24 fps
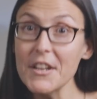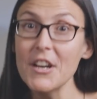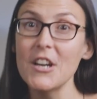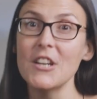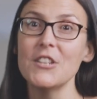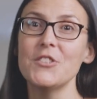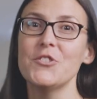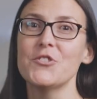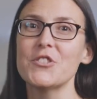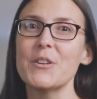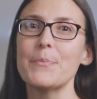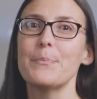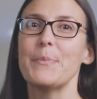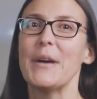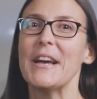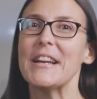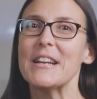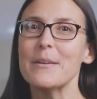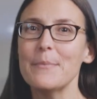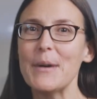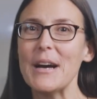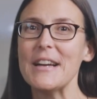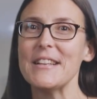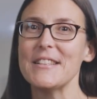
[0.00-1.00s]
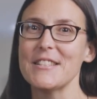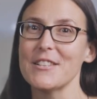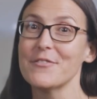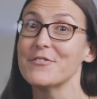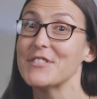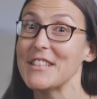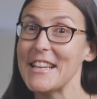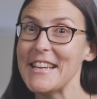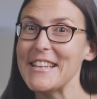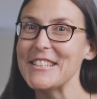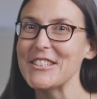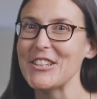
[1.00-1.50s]
hundred petabytes
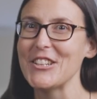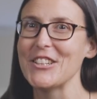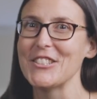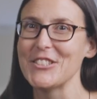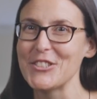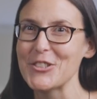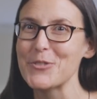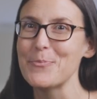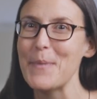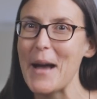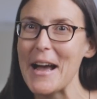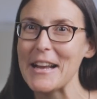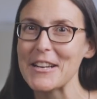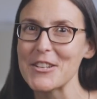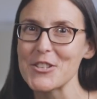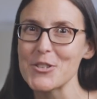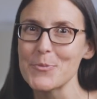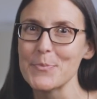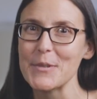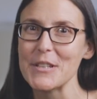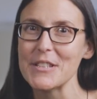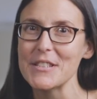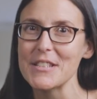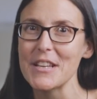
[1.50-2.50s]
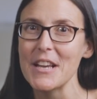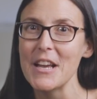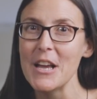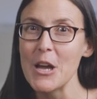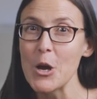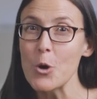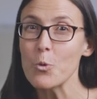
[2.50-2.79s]
of data under management,